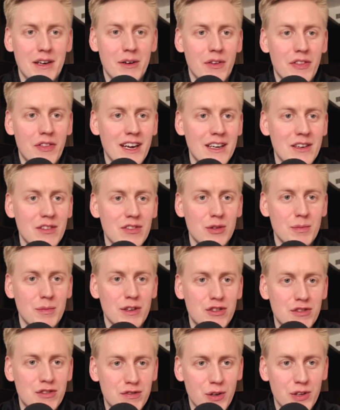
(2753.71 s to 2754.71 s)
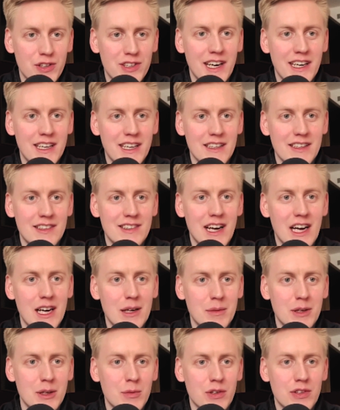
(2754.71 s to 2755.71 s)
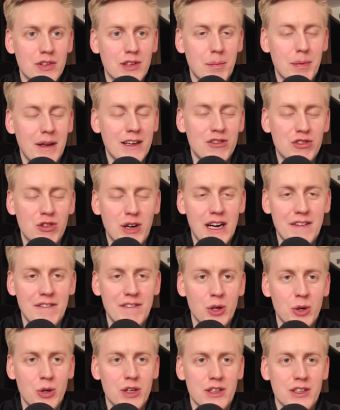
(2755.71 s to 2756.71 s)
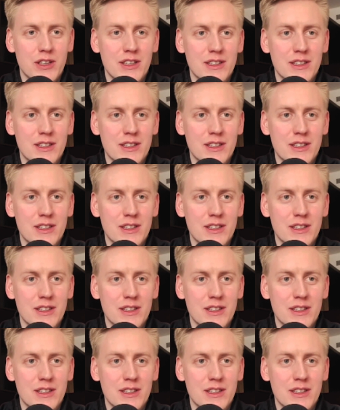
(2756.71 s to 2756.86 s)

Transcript: Thank you so much for taking the time. It was a pleasure having you on.